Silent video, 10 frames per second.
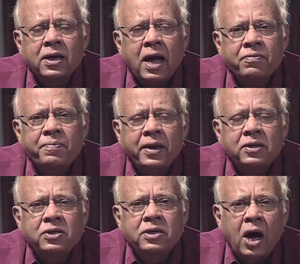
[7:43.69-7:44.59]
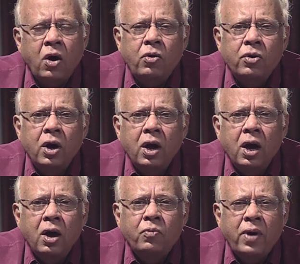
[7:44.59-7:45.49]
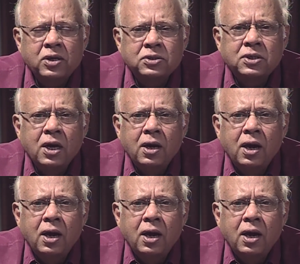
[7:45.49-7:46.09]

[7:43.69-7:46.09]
government now, was